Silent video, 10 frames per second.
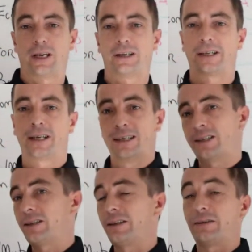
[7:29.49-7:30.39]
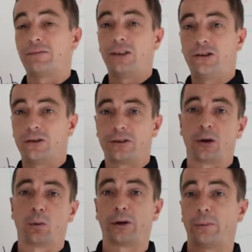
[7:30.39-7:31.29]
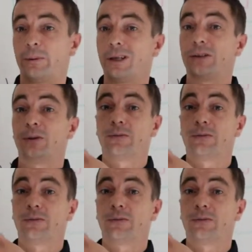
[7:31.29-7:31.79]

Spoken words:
and then I list the features of what we will do